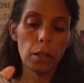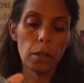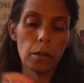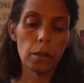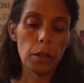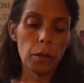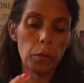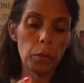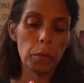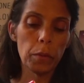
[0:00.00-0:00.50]

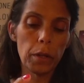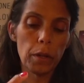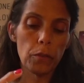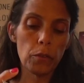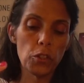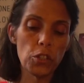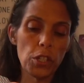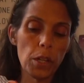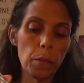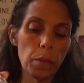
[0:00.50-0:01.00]
What we got
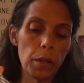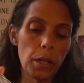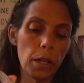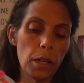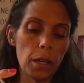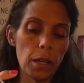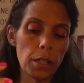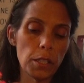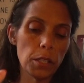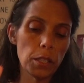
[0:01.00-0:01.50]
for Gemini
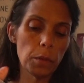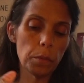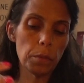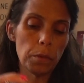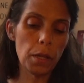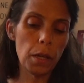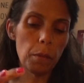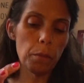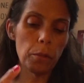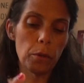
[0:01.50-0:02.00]

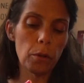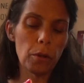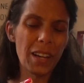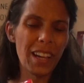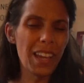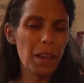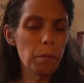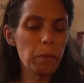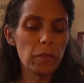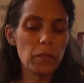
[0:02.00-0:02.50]
September? I
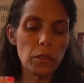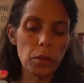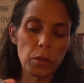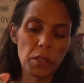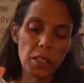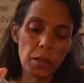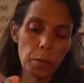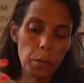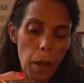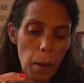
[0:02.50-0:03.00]
can't believe it's
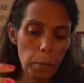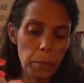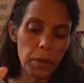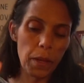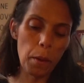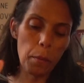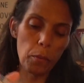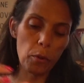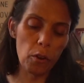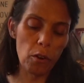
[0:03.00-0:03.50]

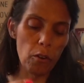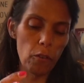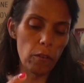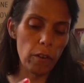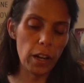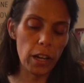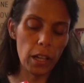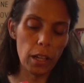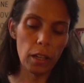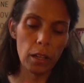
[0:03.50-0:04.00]
September
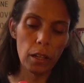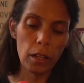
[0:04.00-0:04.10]
already.